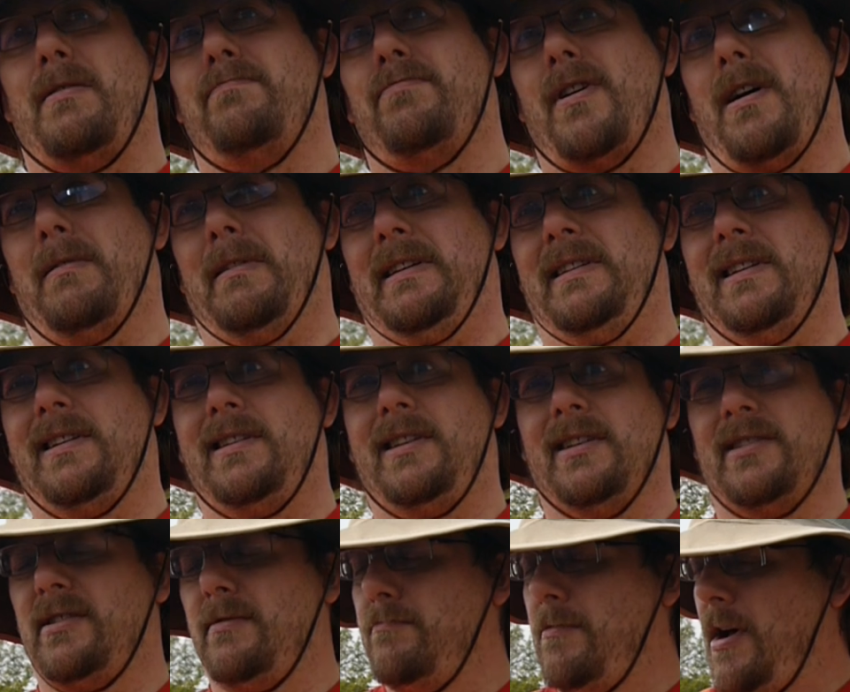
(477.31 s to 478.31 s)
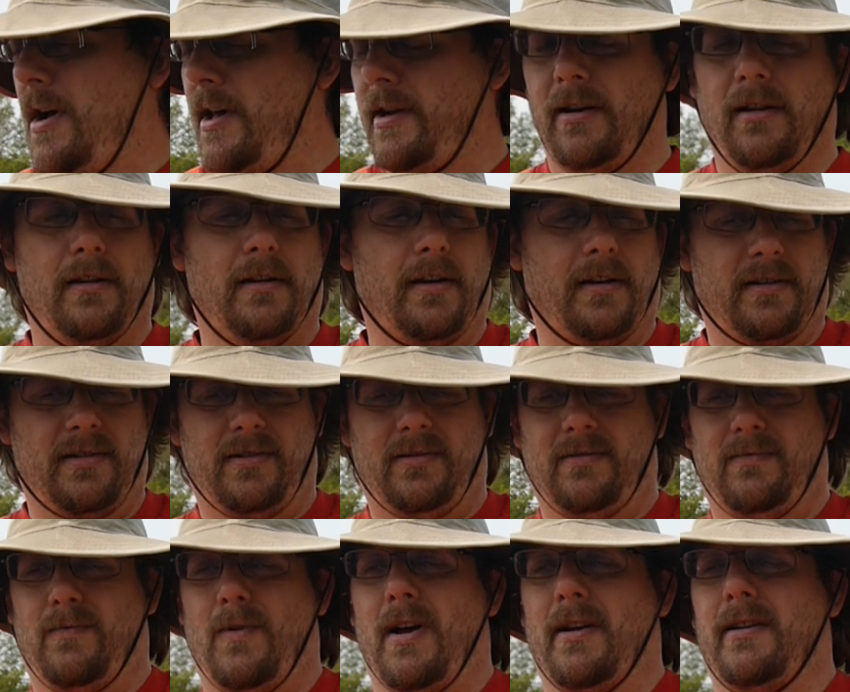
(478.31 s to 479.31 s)
probably did get some odd
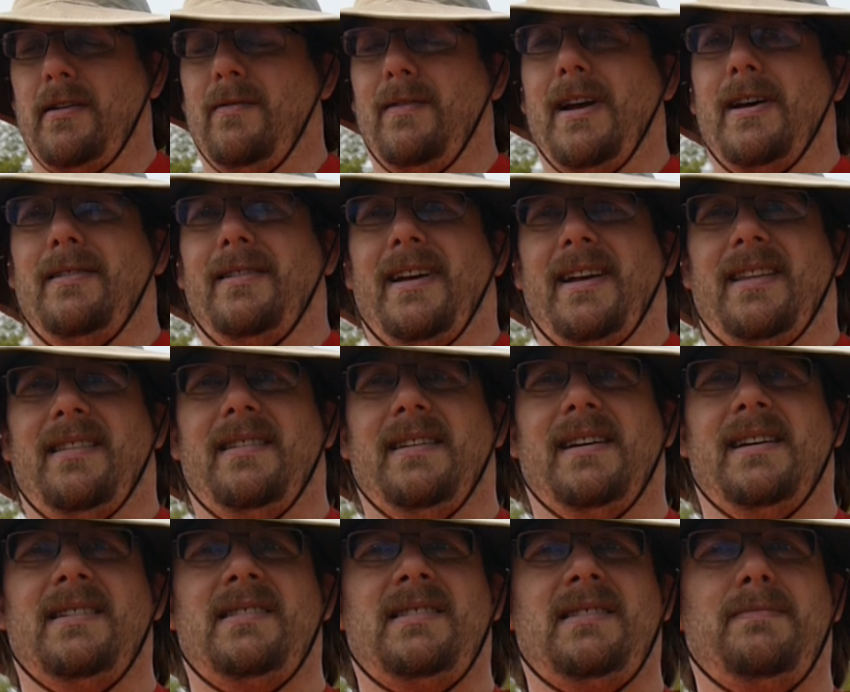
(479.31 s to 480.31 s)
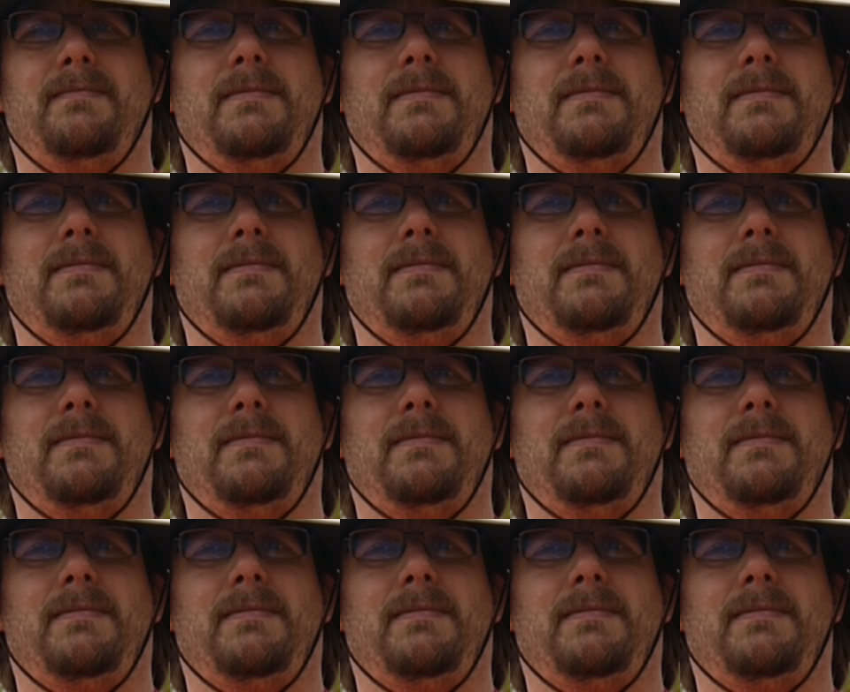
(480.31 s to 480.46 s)
looks walking around like this,